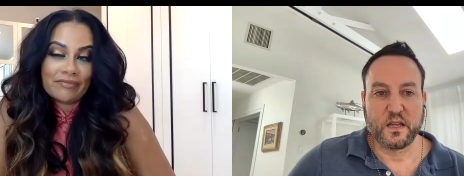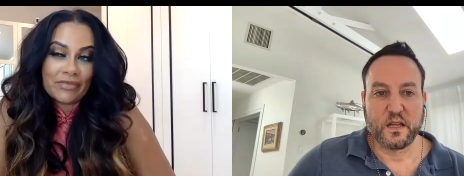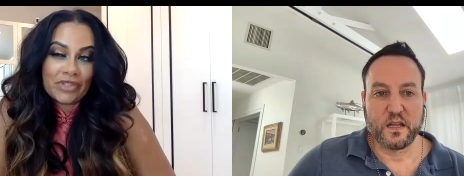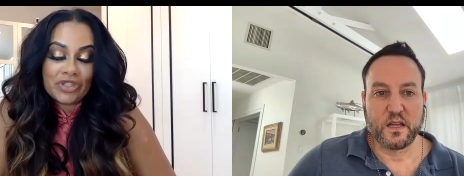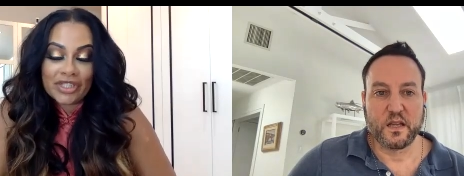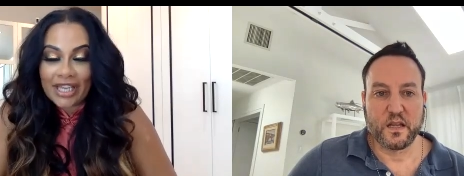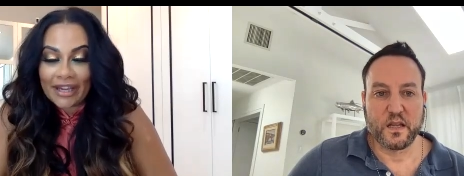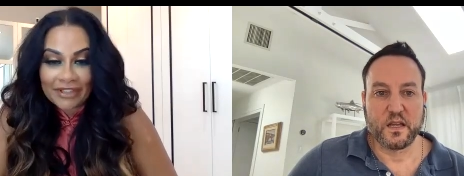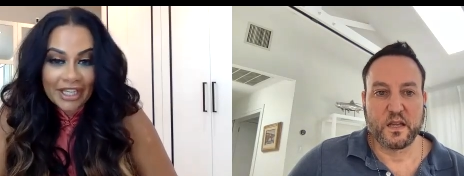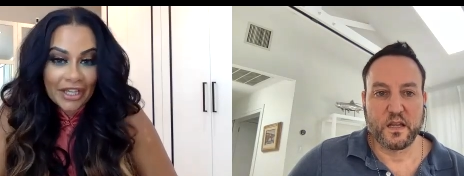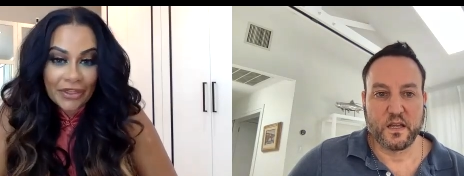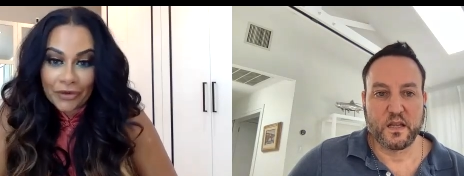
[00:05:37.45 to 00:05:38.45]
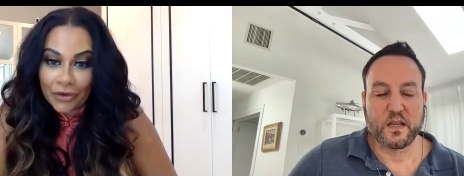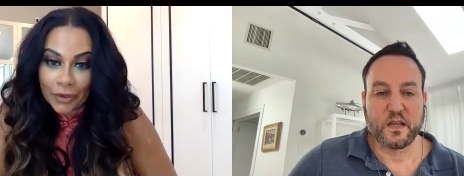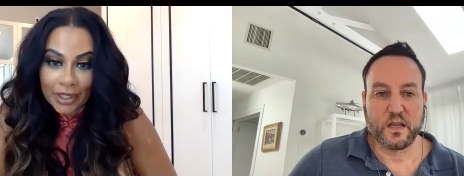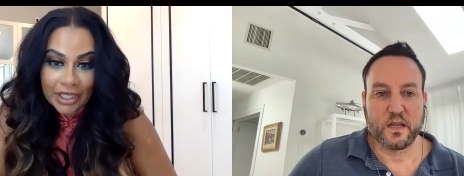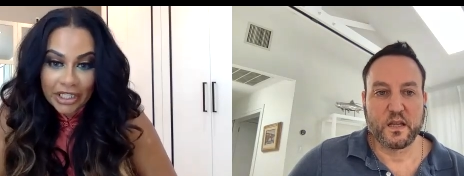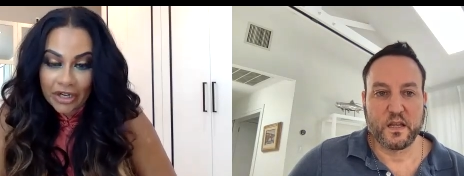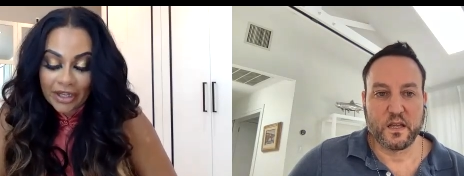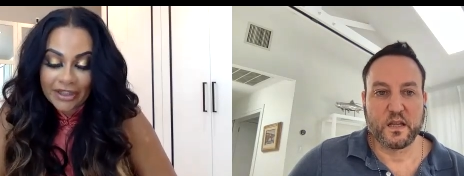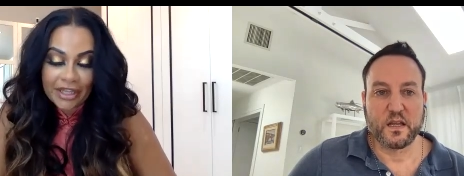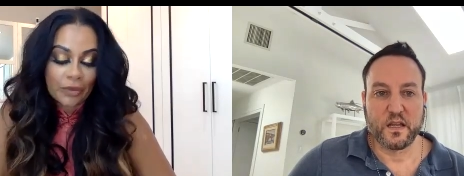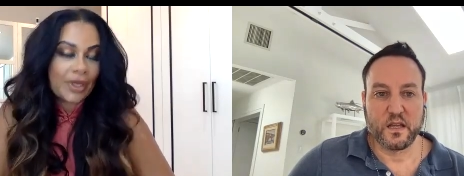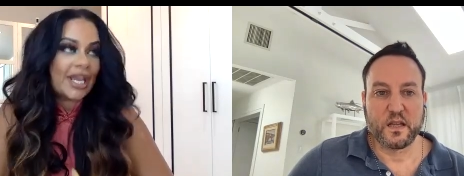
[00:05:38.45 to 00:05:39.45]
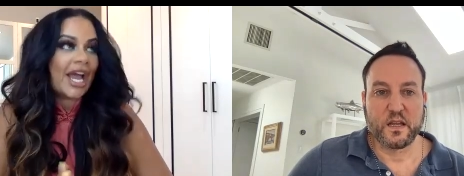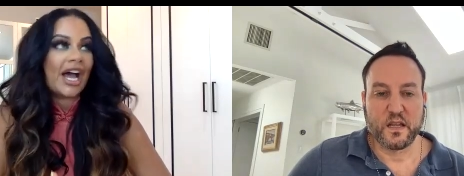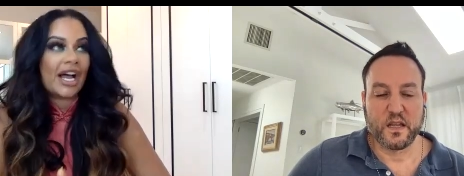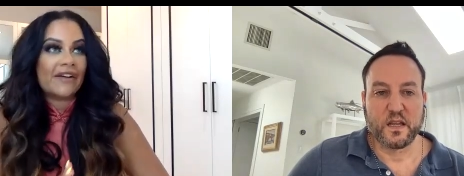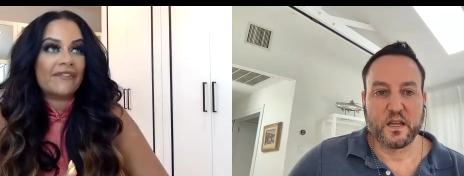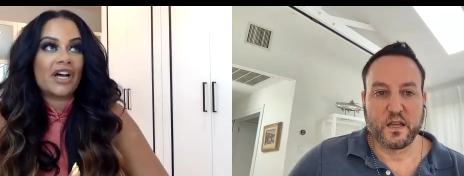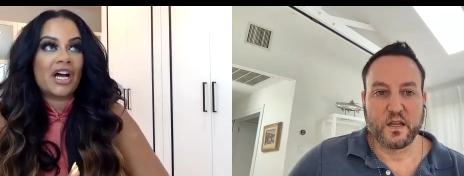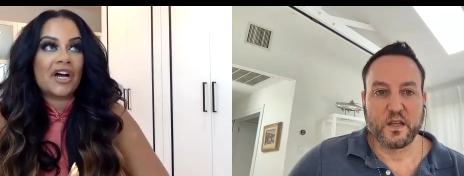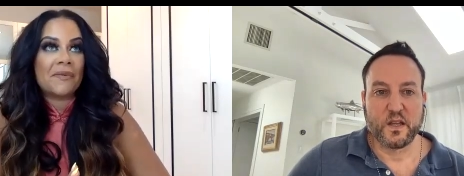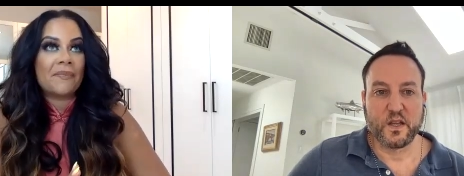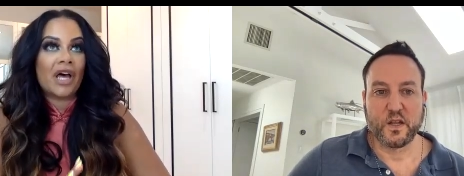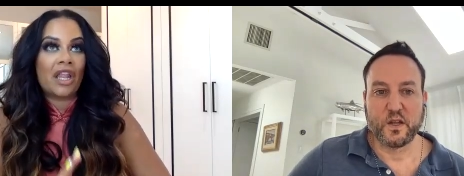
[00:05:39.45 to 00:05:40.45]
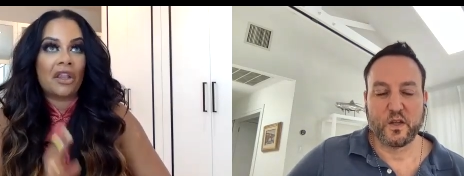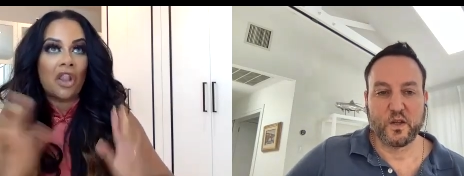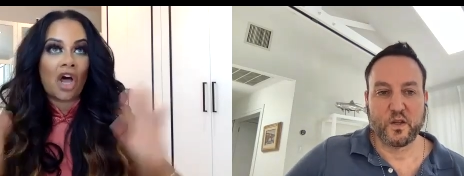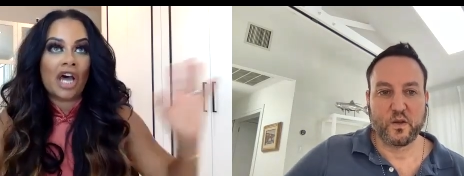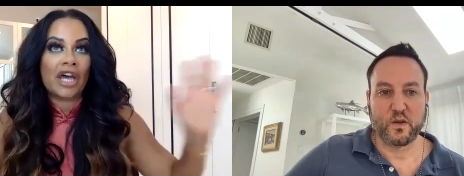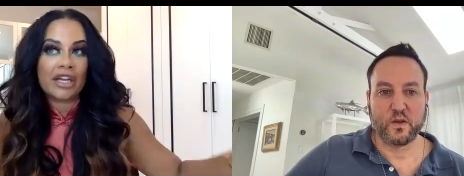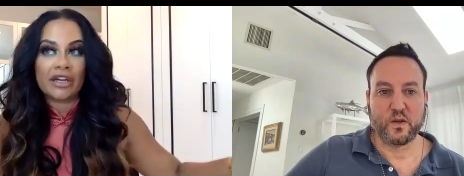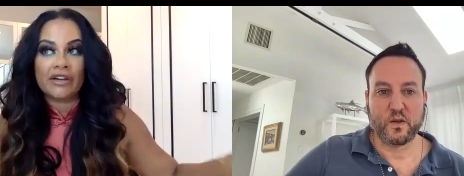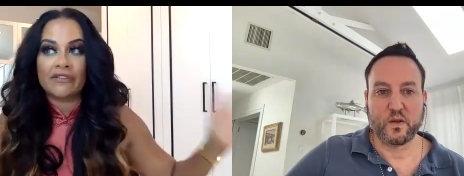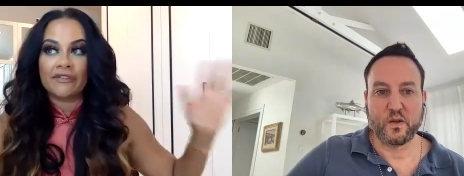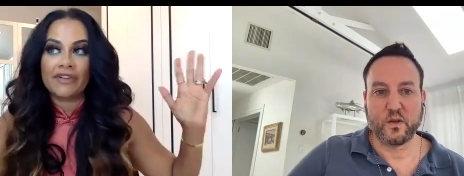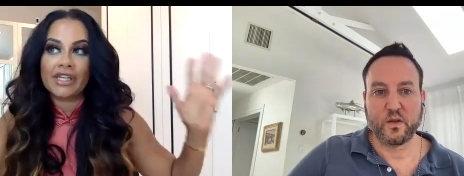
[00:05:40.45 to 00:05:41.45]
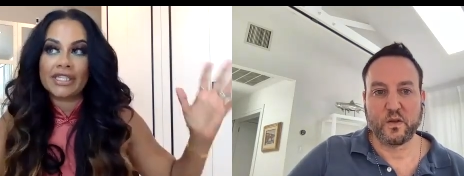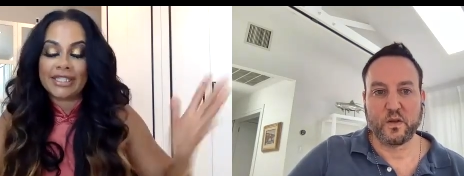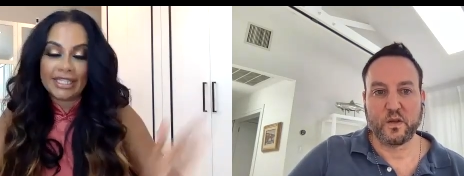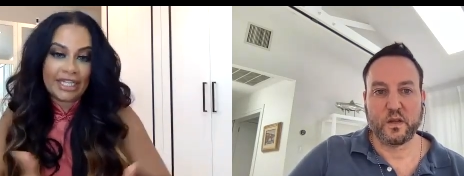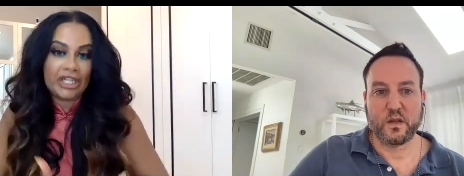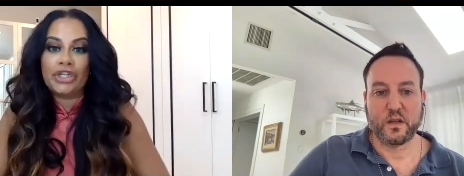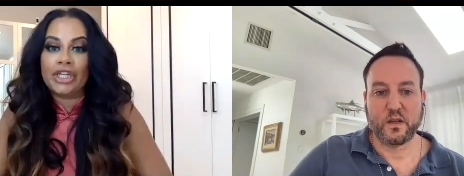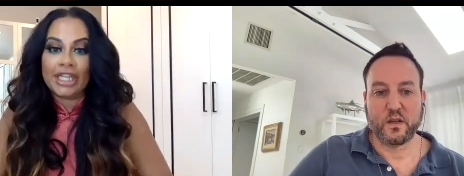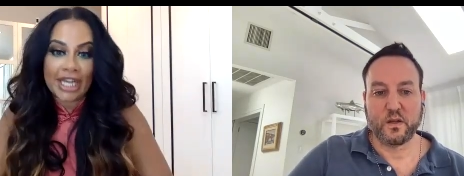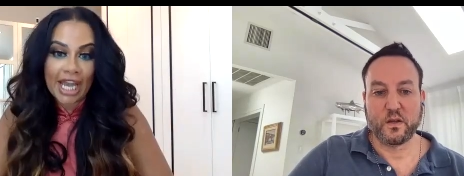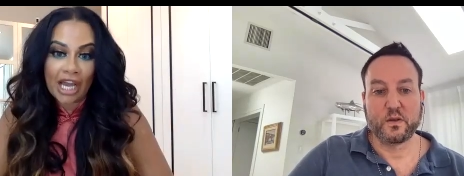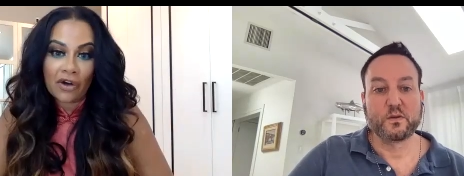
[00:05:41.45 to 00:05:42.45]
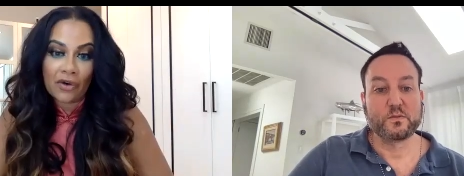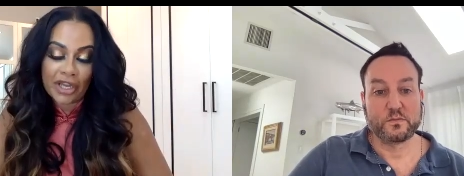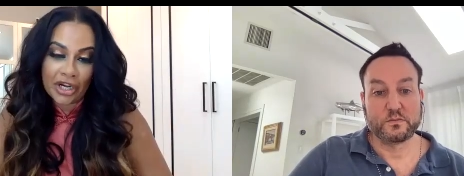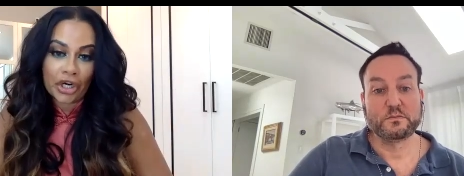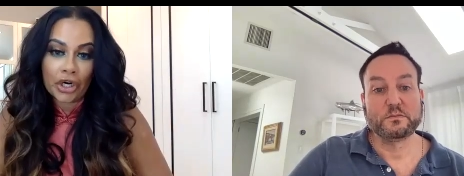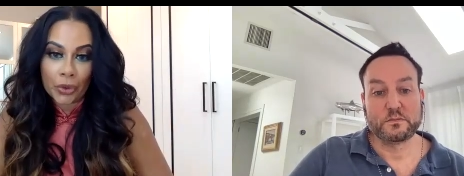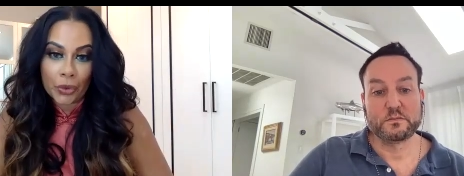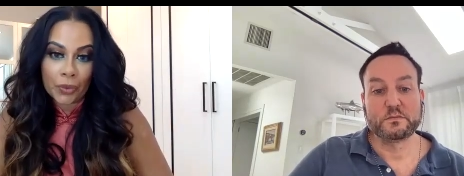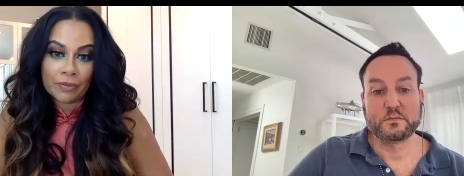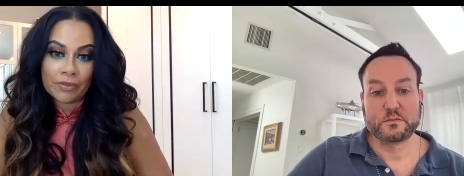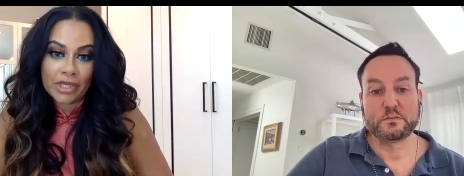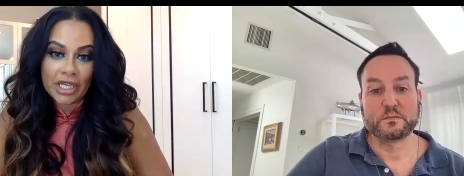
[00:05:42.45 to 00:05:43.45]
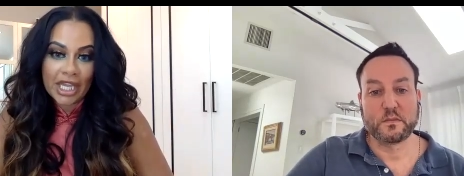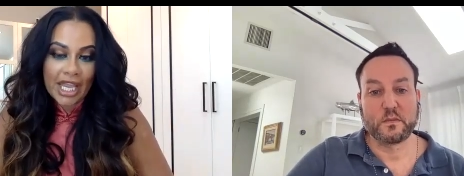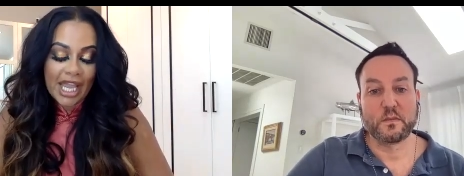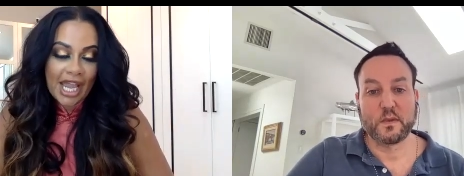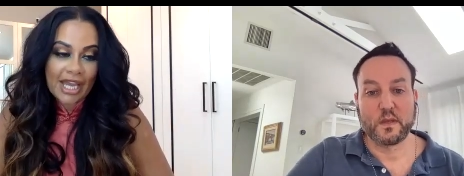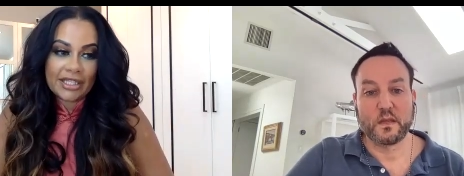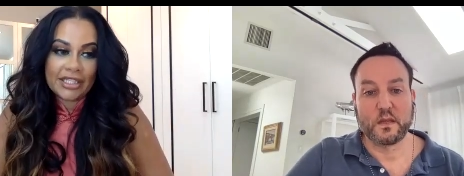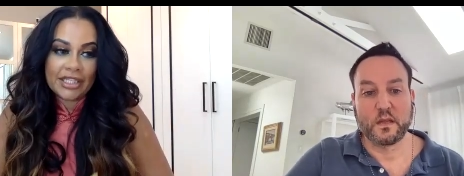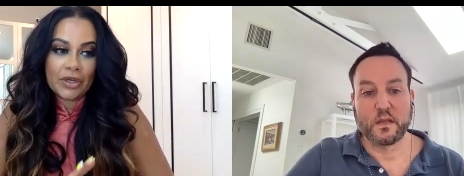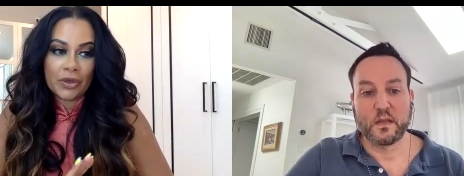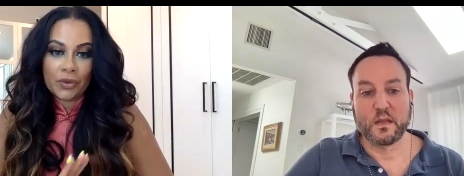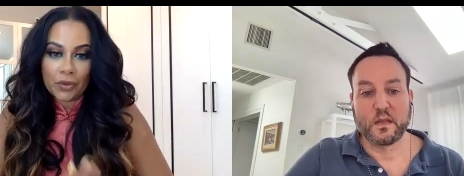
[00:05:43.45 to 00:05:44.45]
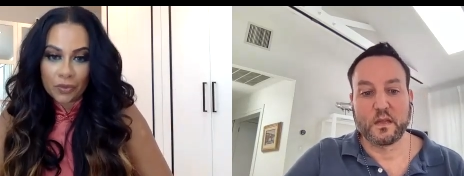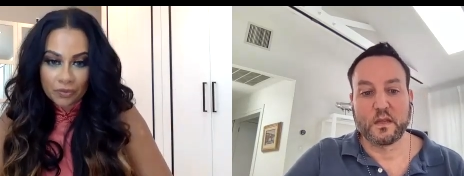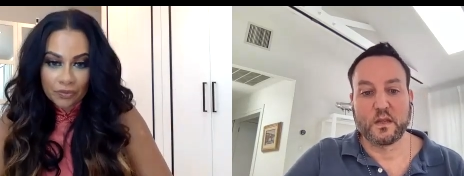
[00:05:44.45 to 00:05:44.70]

Speaker 1: you just have to get through it you know i think we have um, a lot of security now in our home. And so